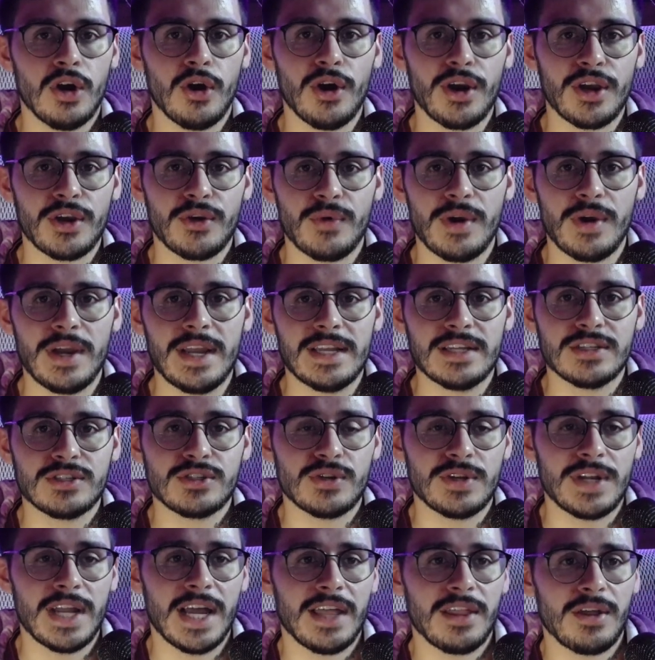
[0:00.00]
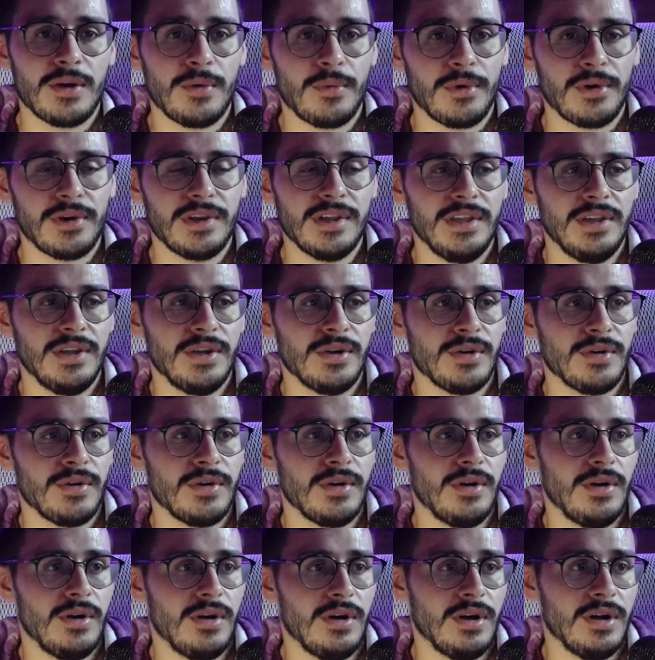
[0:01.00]
All right, great. So now that we're
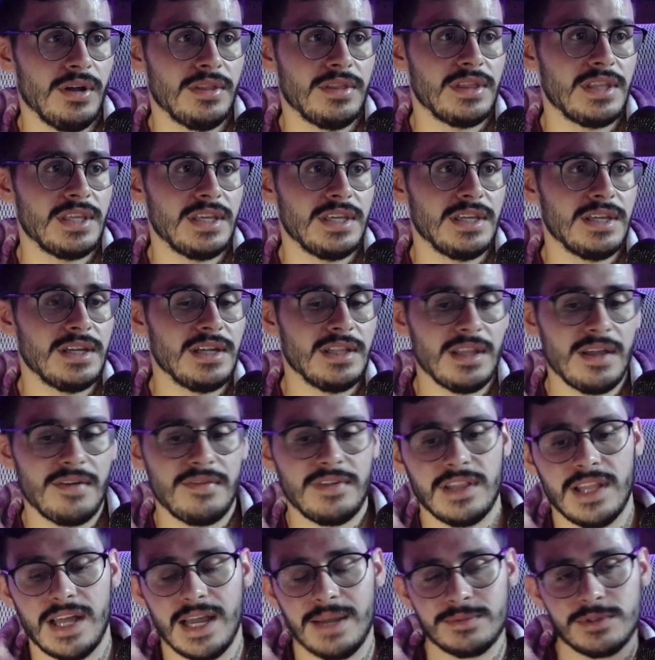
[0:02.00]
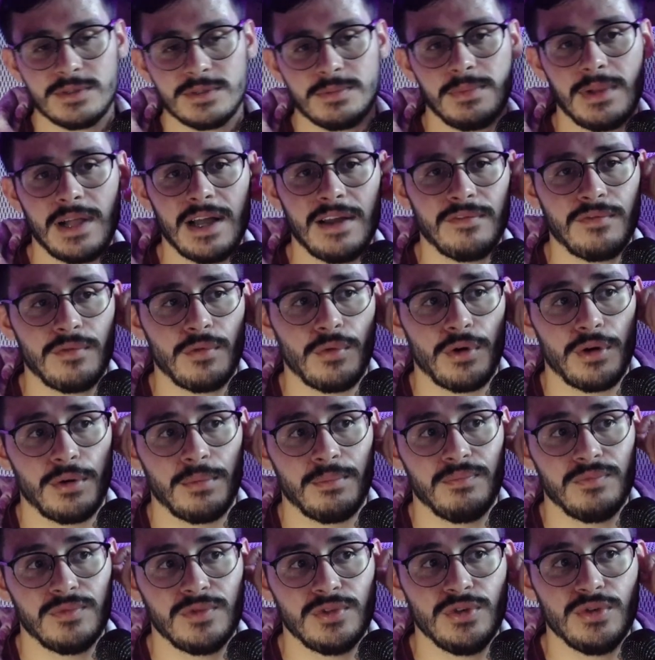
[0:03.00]
here on the 11 Labs
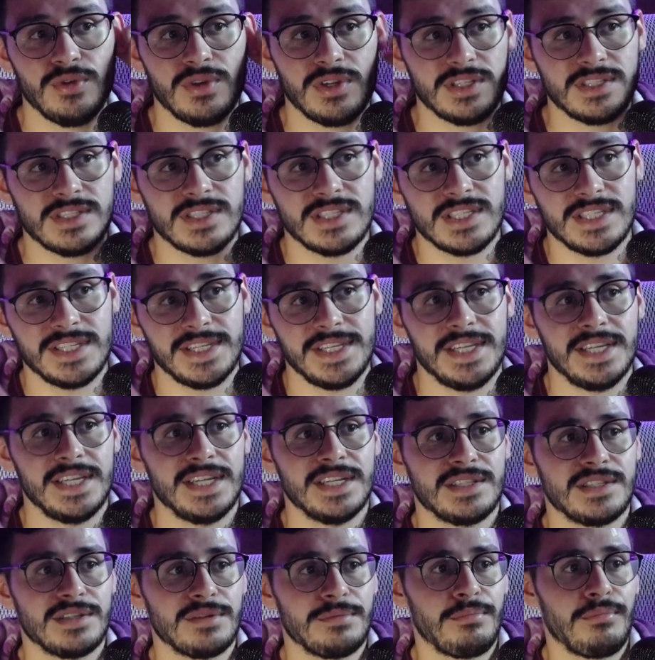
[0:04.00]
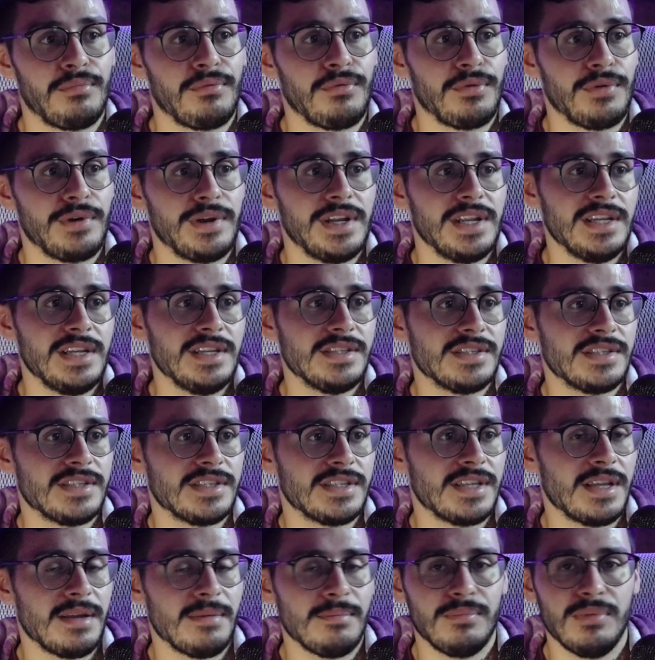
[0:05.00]
platform, you can see it's a pretty
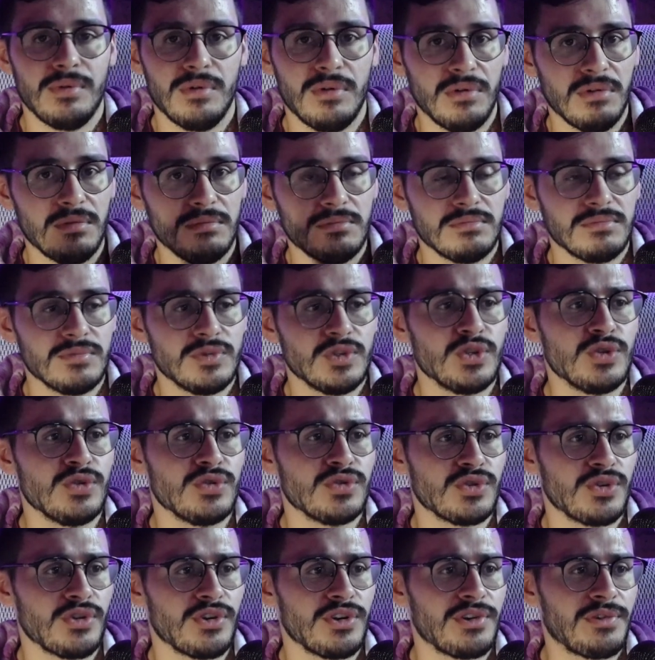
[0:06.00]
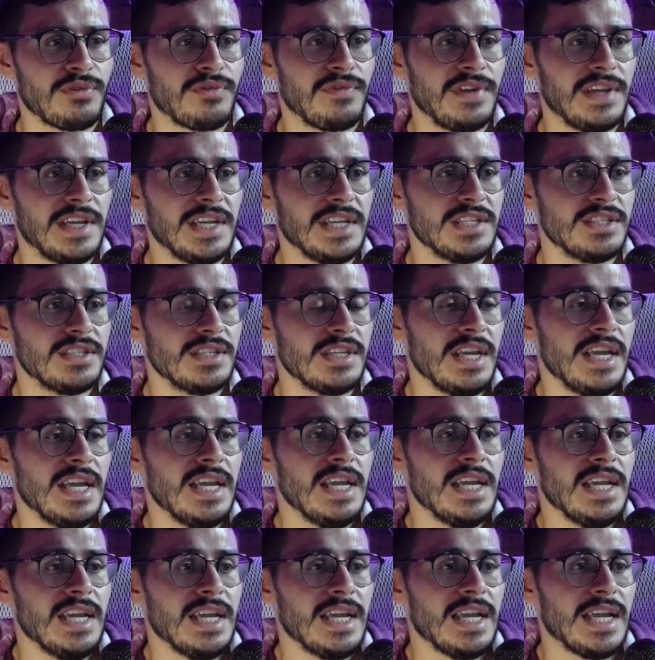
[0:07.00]
simple user interface.
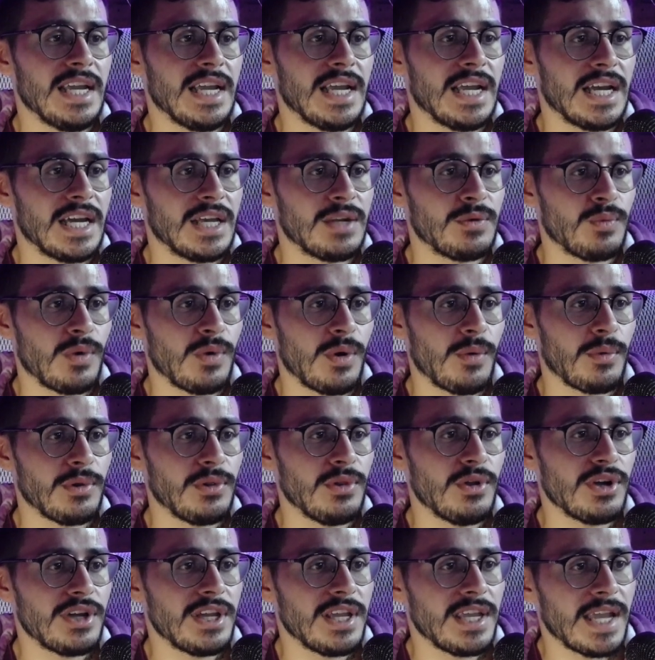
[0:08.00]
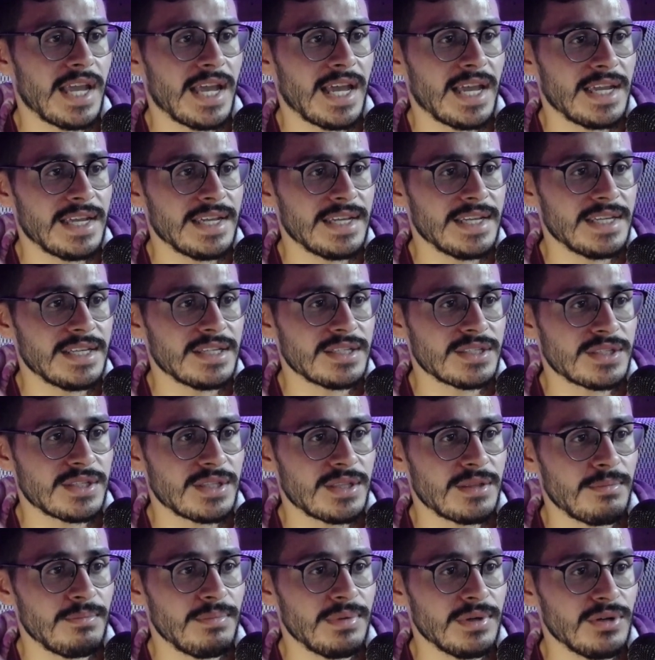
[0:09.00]
And what we're looking at is
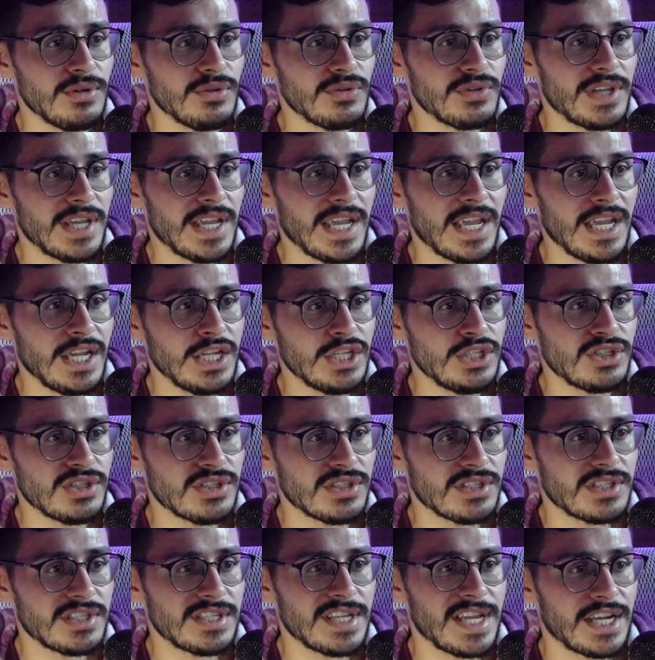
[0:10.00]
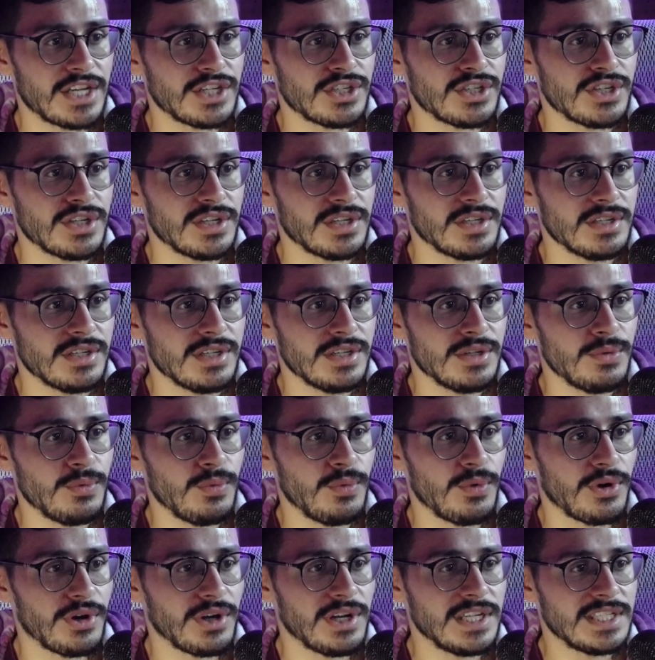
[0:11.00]
the build agent section.
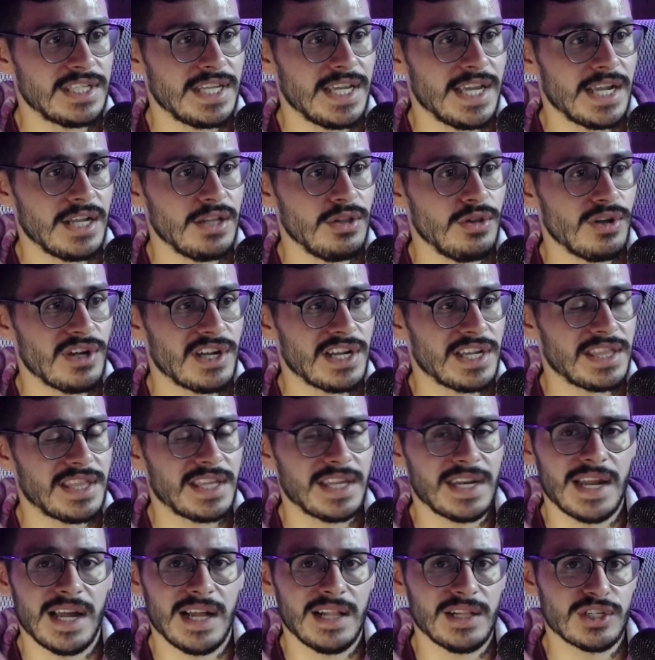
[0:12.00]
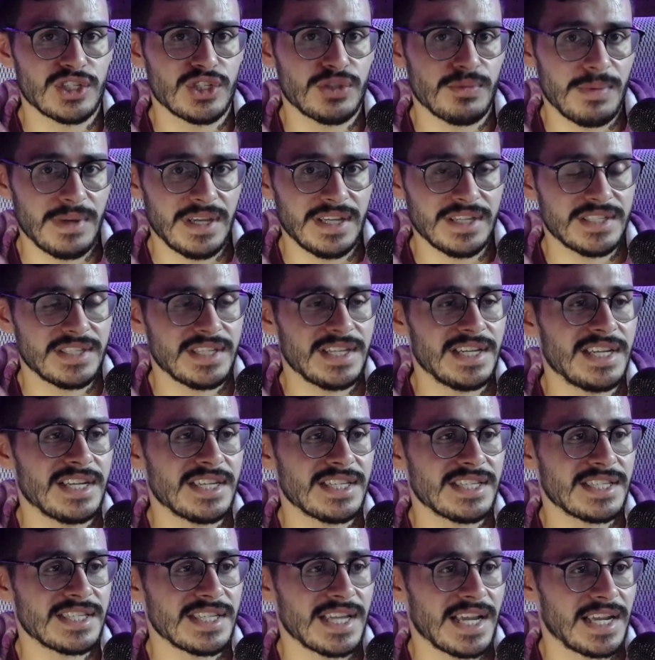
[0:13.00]
We're going to take a look at the knowledge base in
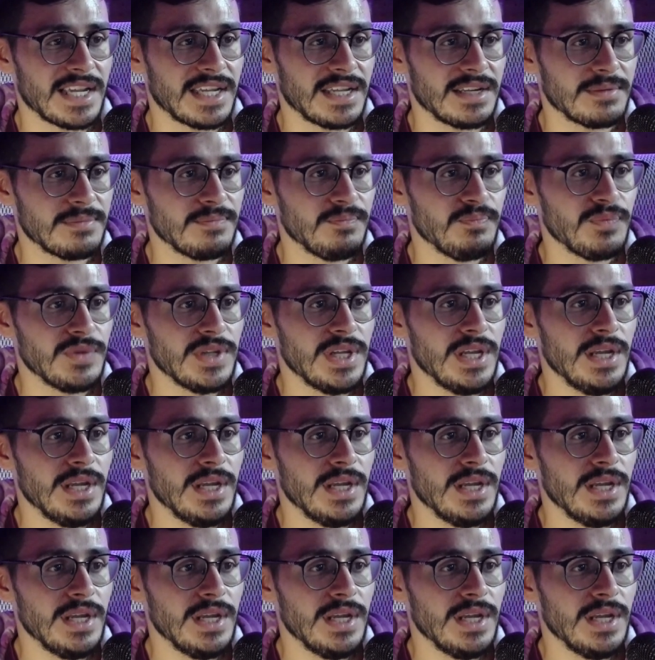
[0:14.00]
a second,